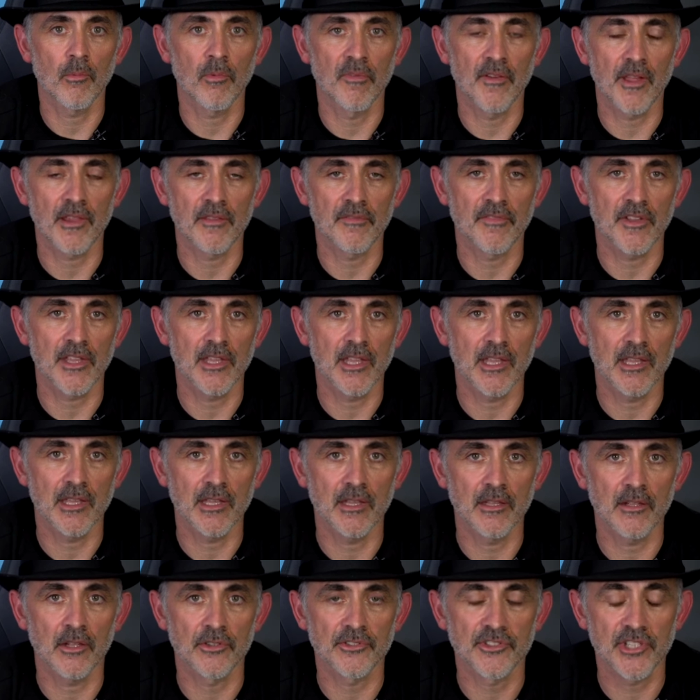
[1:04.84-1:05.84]
without the V
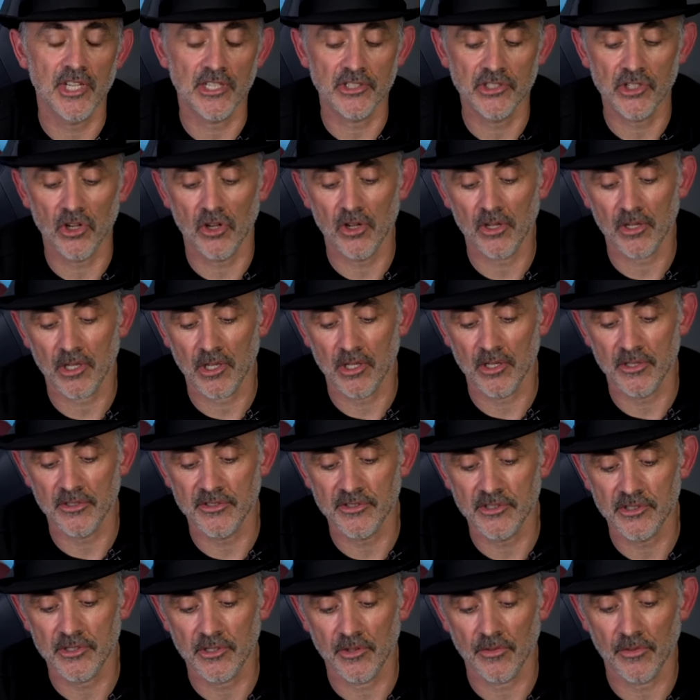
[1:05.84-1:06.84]
E, on TikTok,
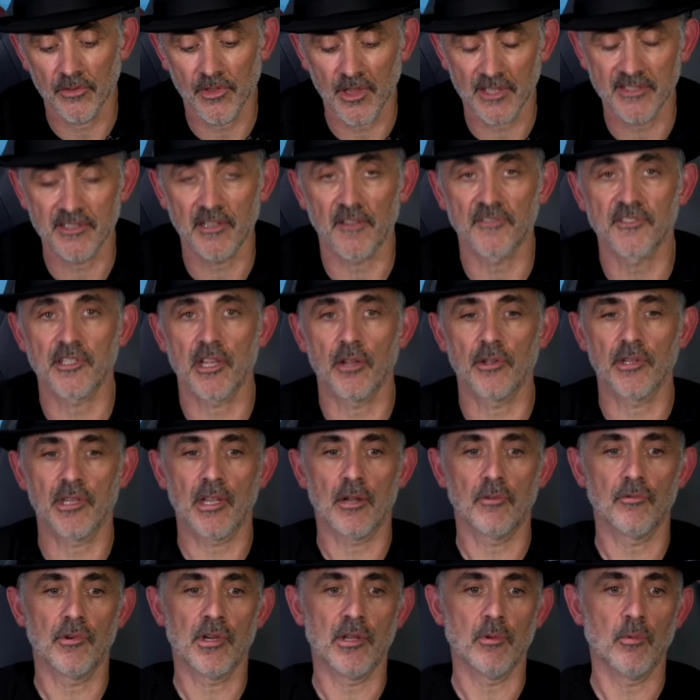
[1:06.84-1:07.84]
because this stuff's going
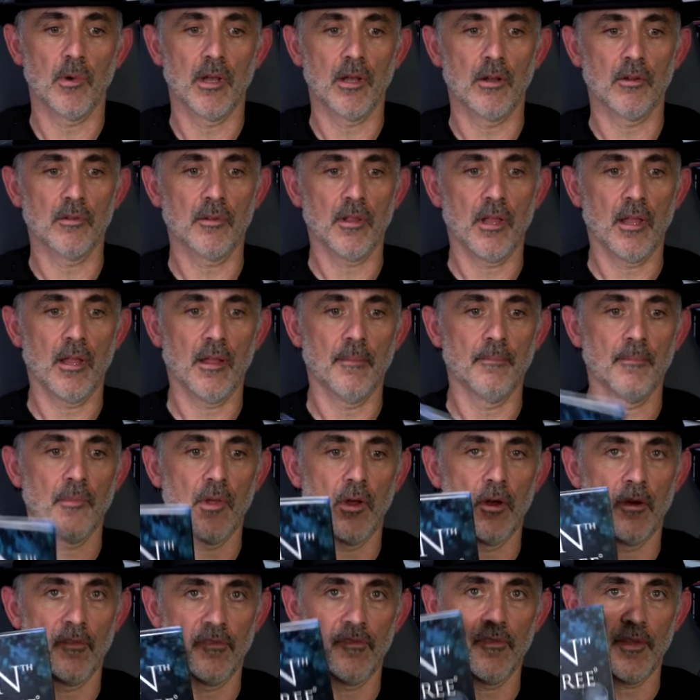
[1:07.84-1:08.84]
down really well um,
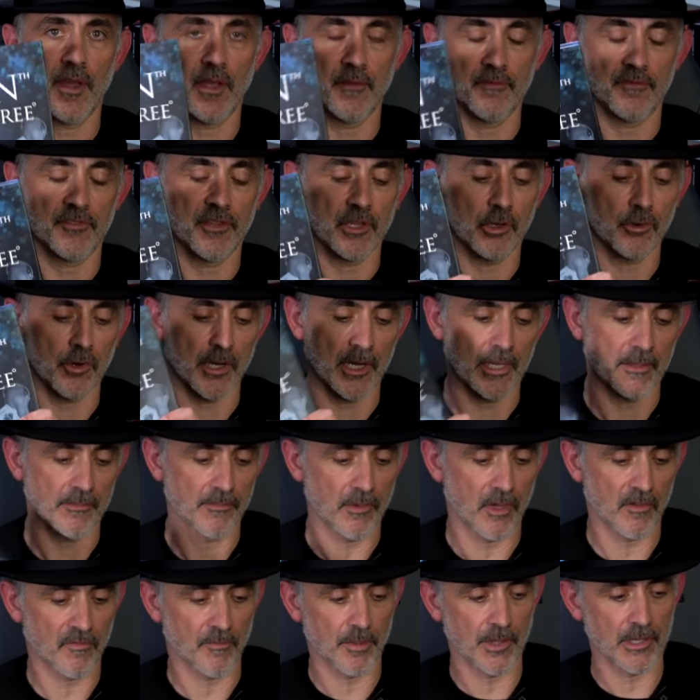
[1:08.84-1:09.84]
off Nth Degree.
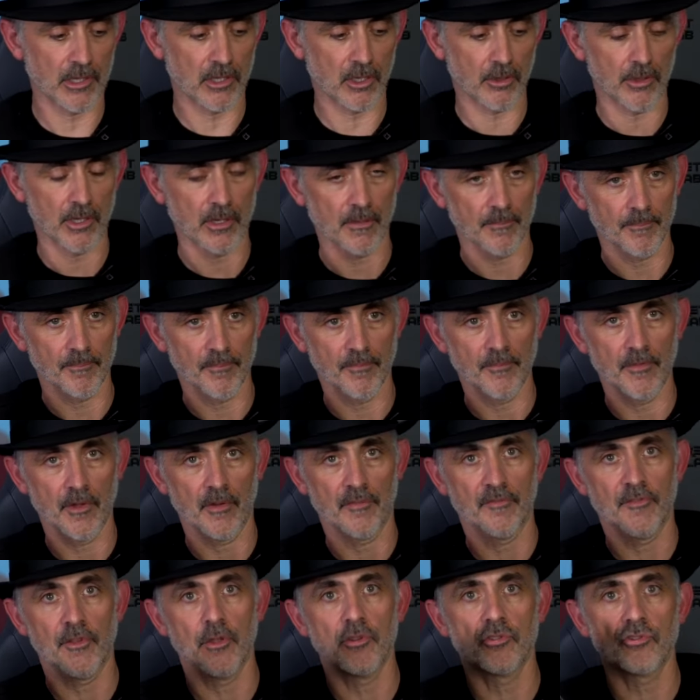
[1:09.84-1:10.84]
I've been doing a, a
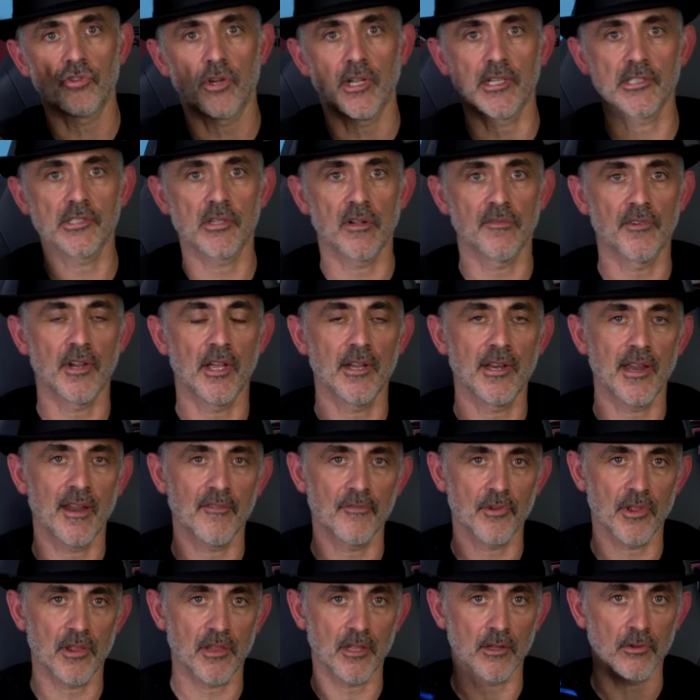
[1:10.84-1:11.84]
few tricks. I've learned
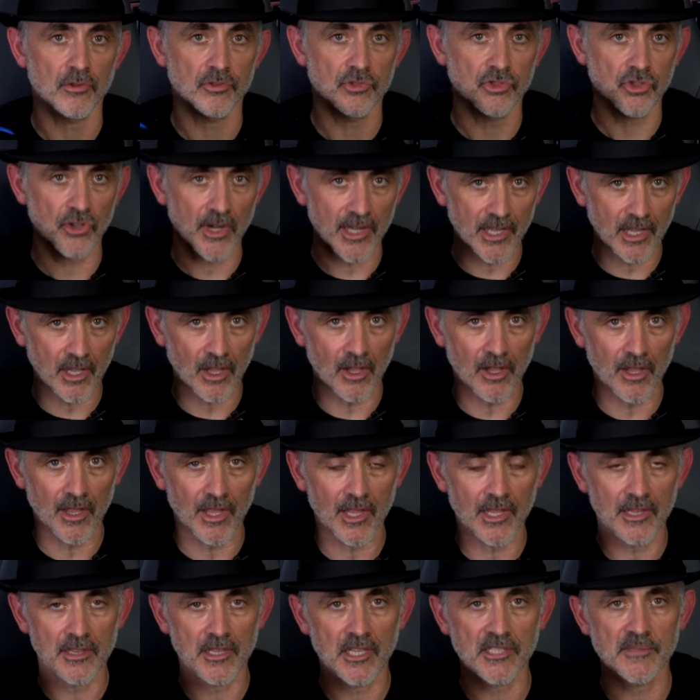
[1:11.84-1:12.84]
every single trick
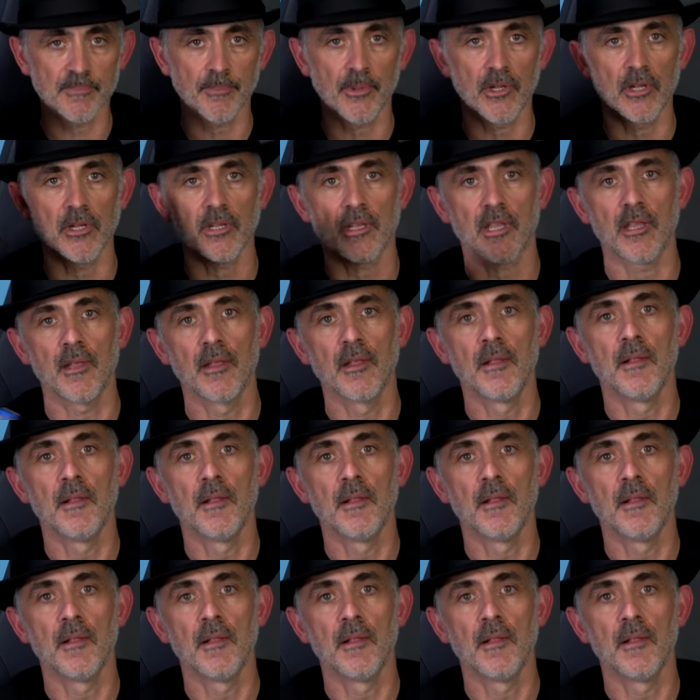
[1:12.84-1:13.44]
in this book.